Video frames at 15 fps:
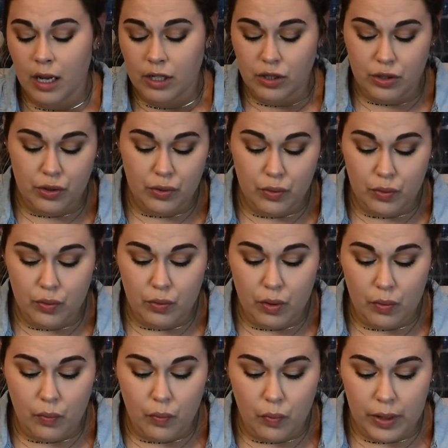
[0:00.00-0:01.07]
to
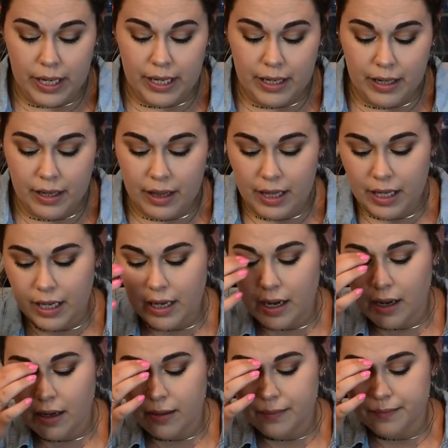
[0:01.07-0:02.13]
win
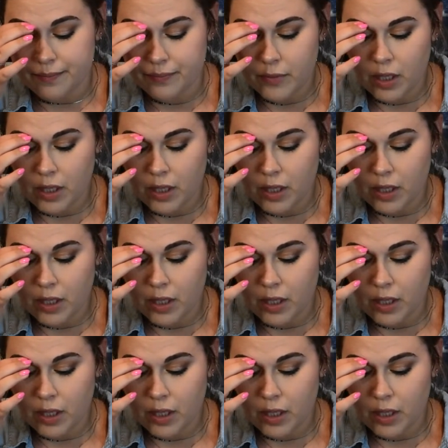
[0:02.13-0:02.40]
the